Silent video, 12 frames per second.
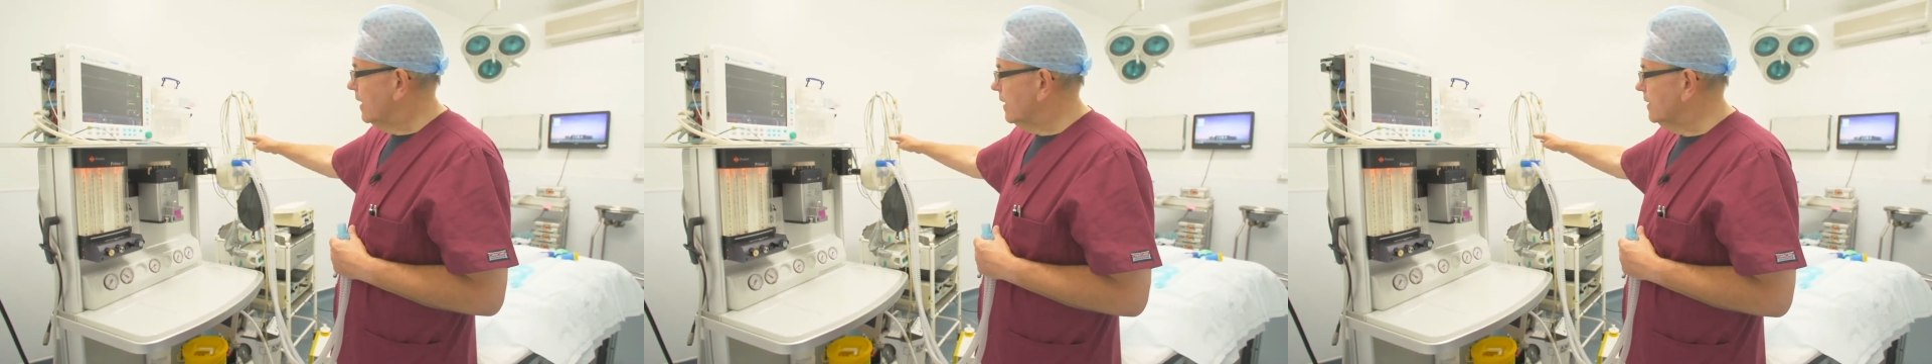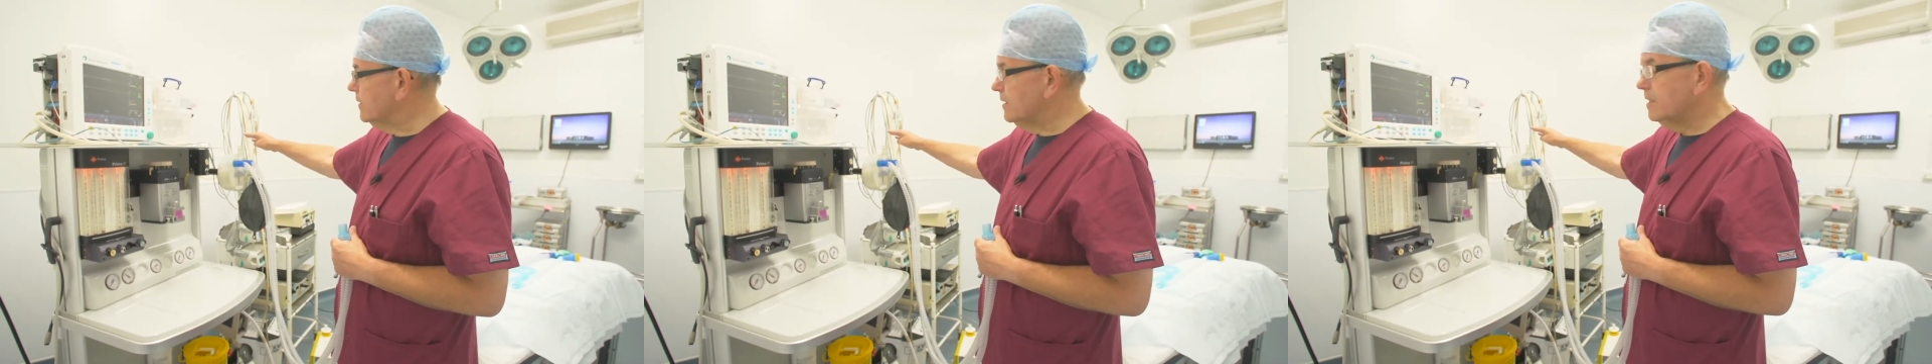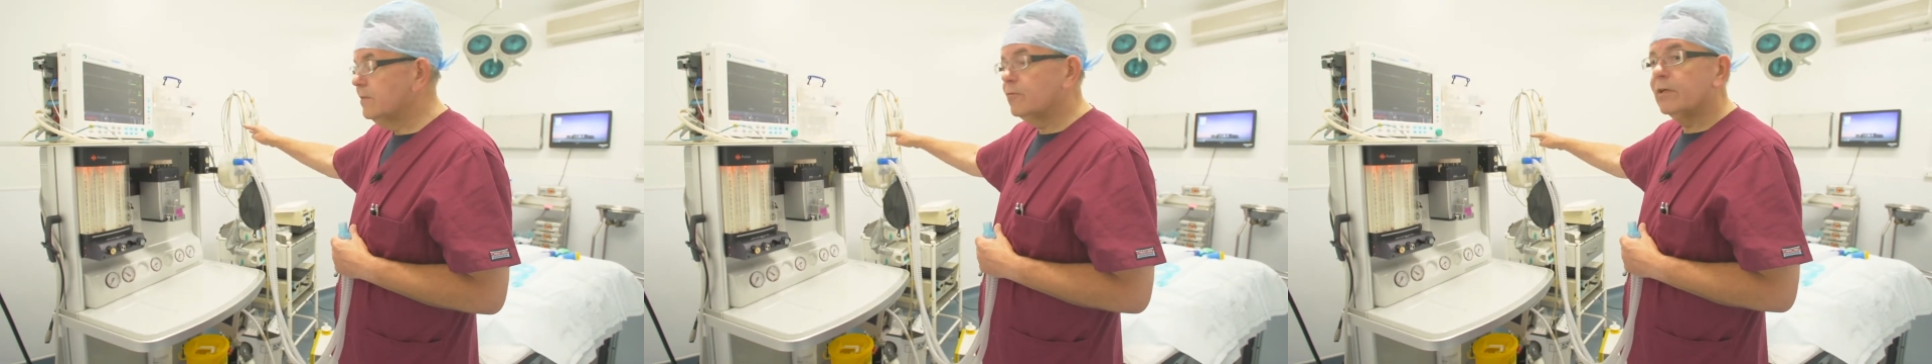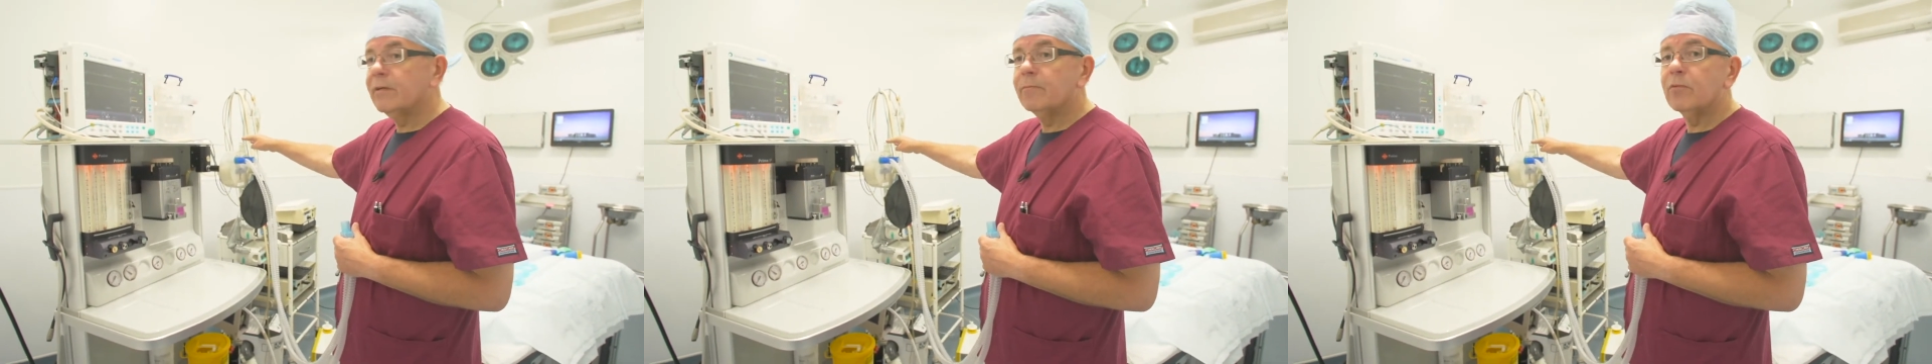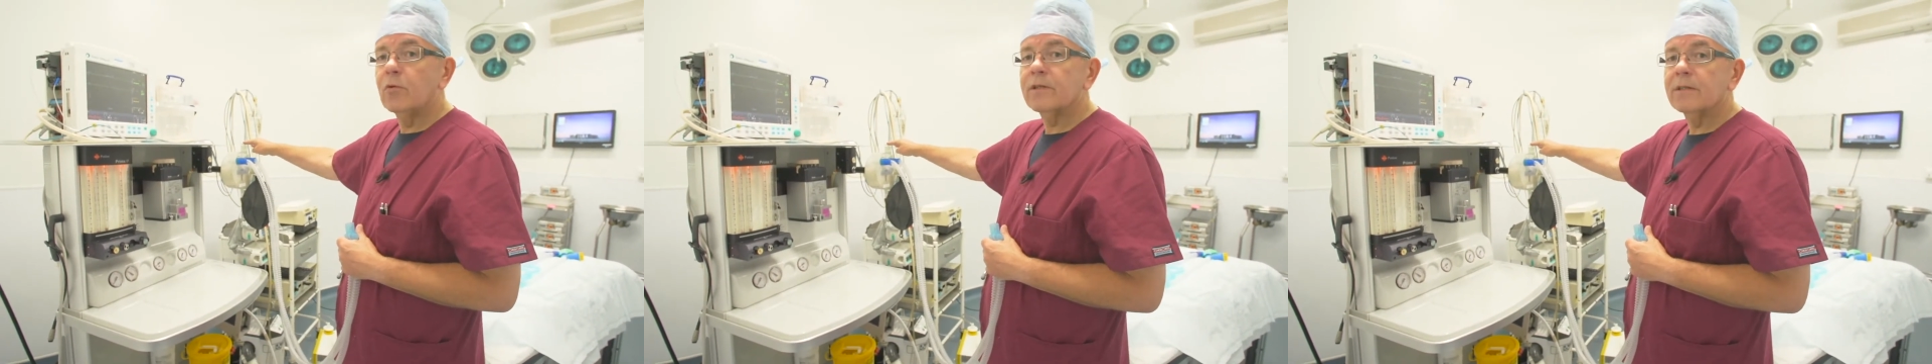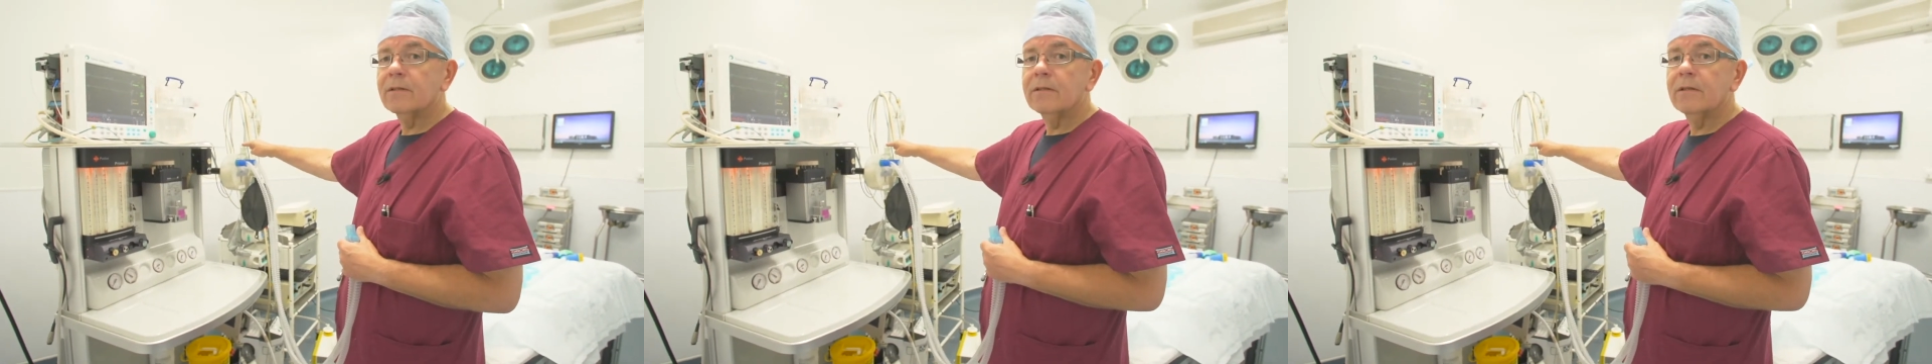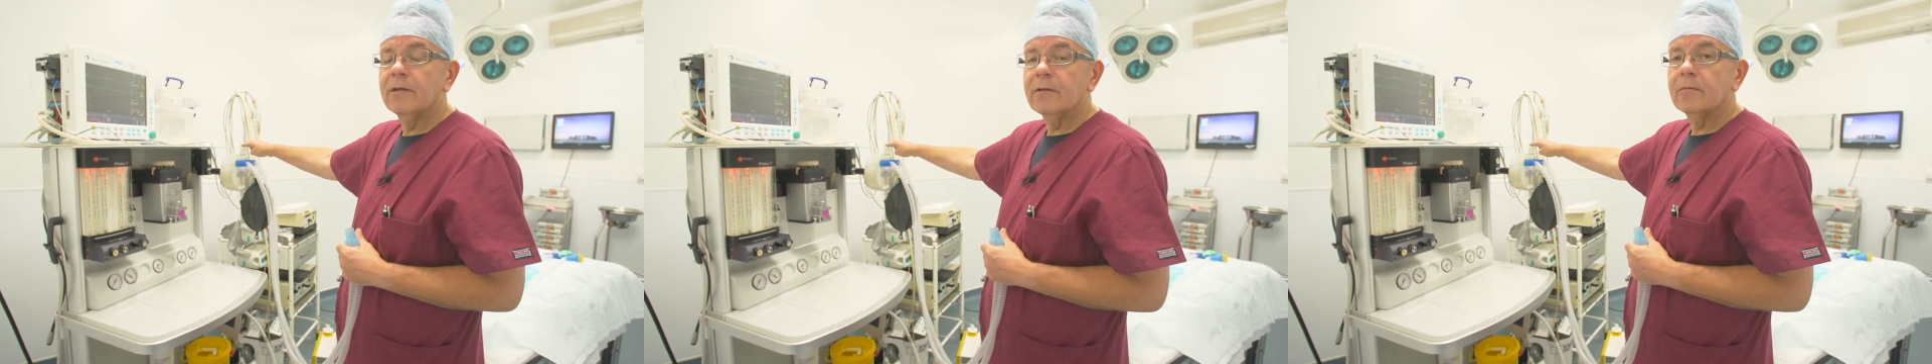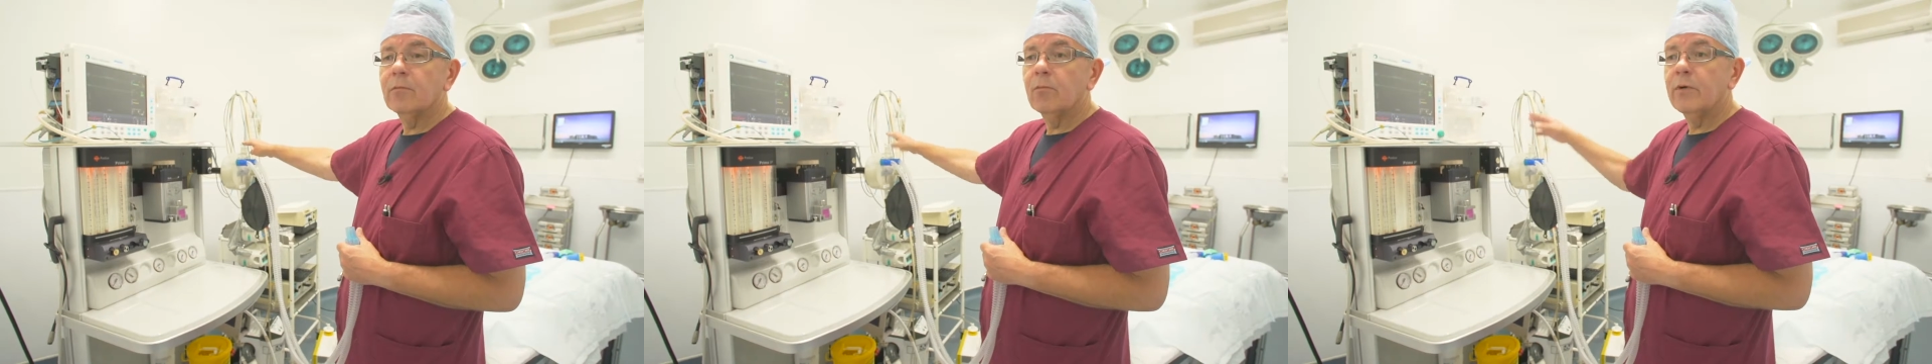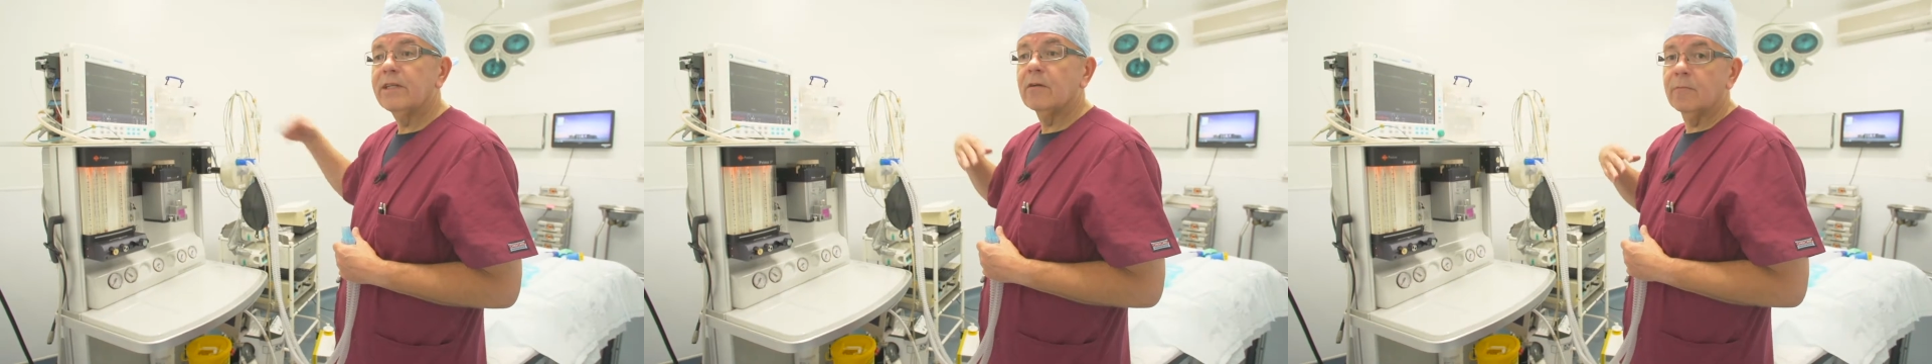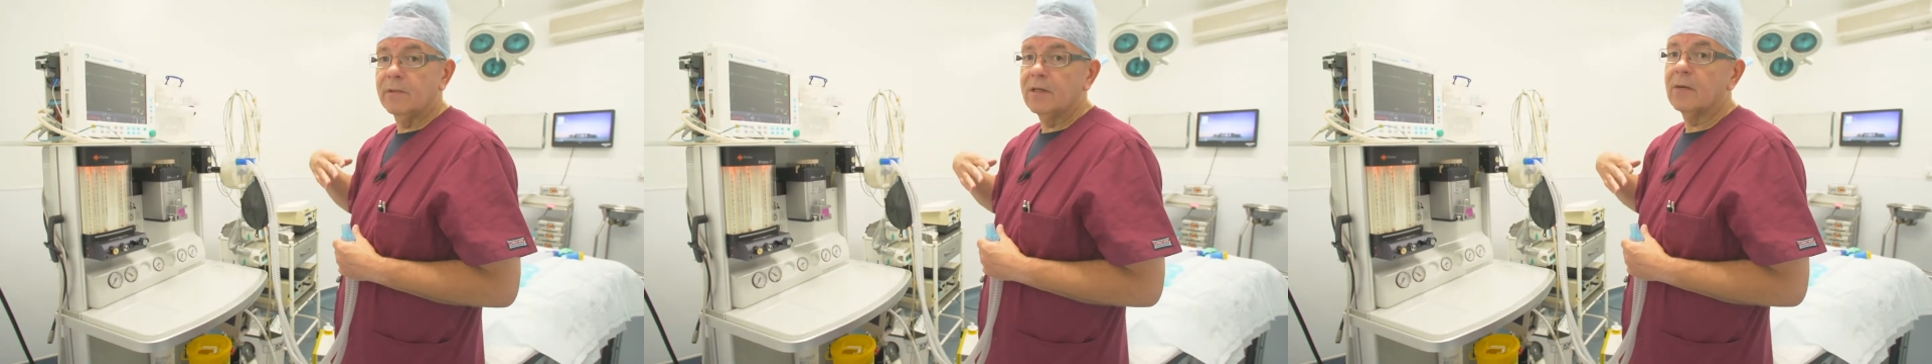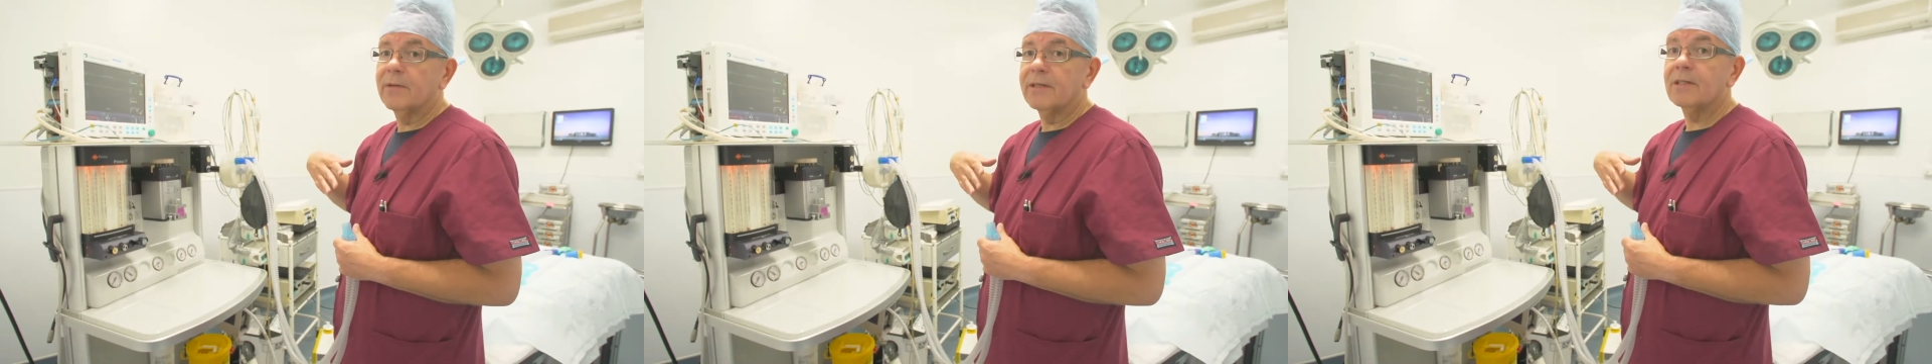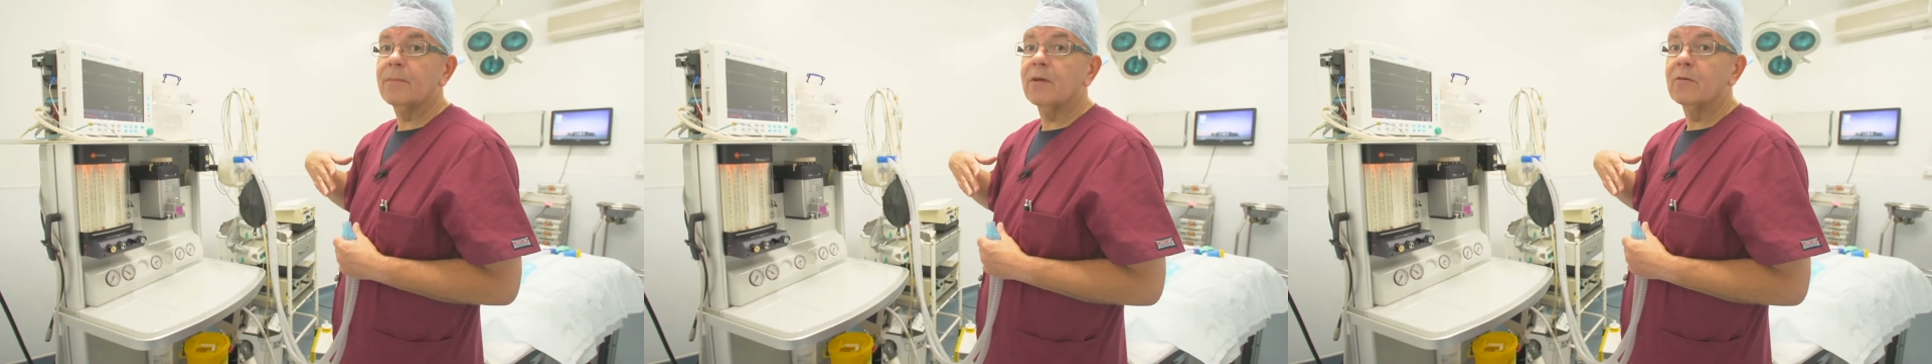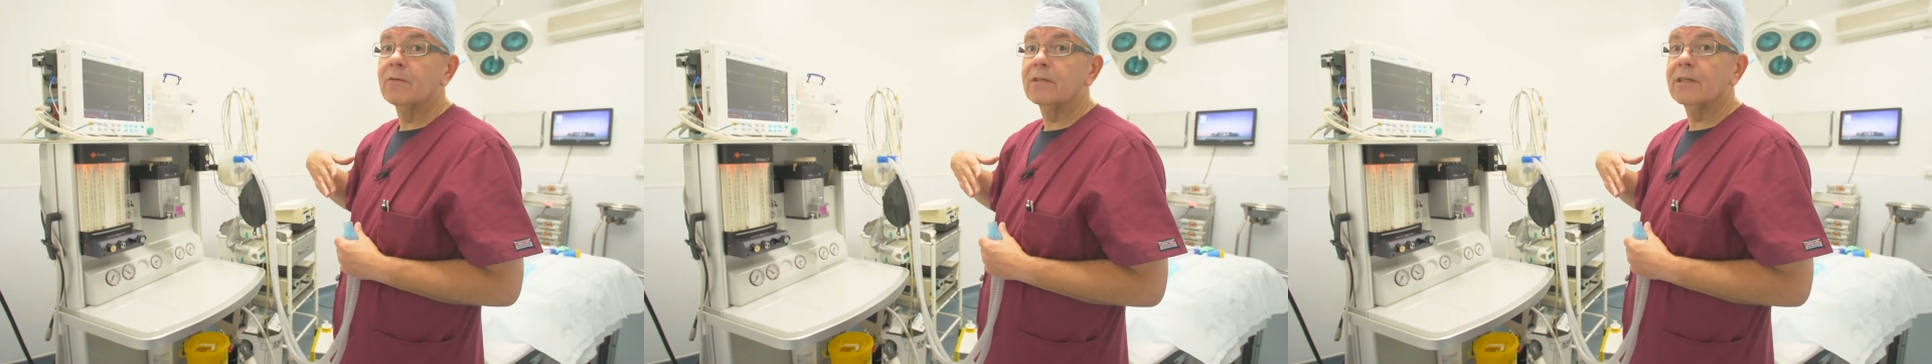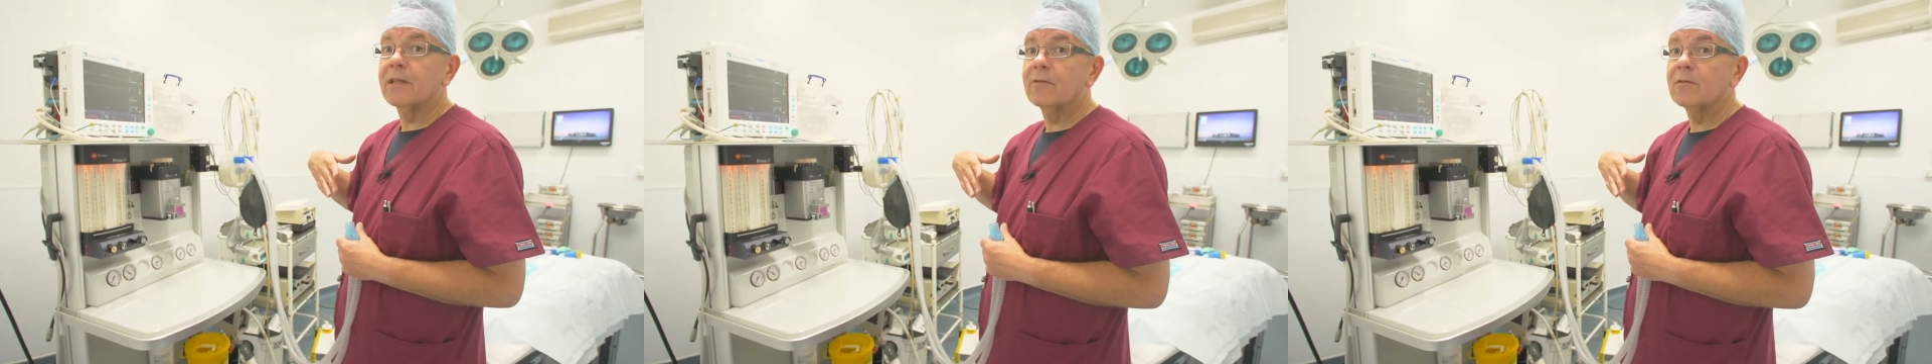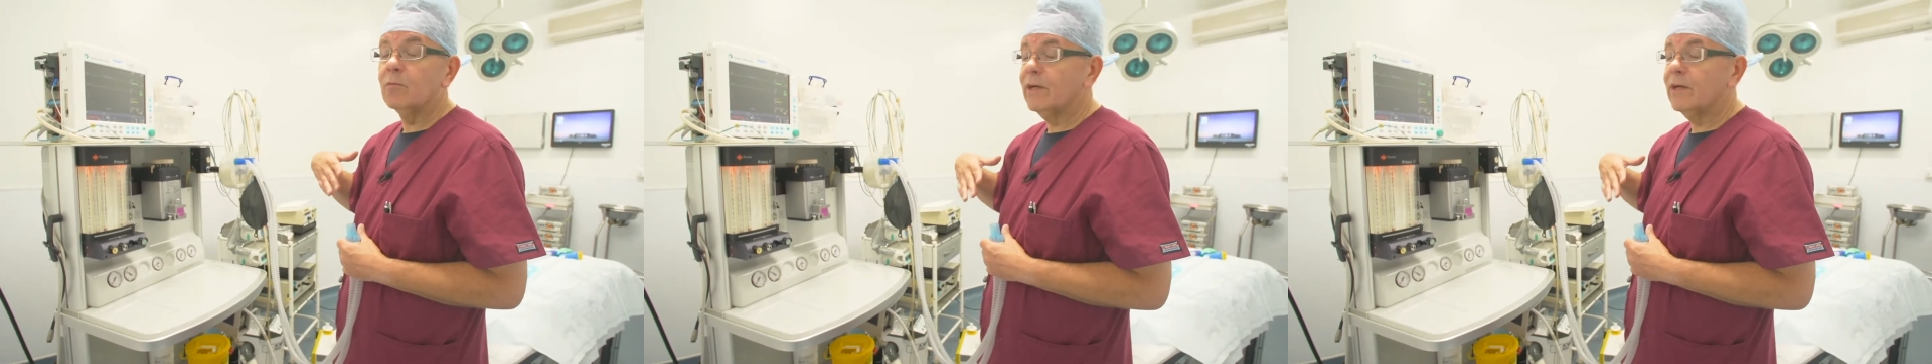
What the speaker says: and it is really important that we don't become exposed to those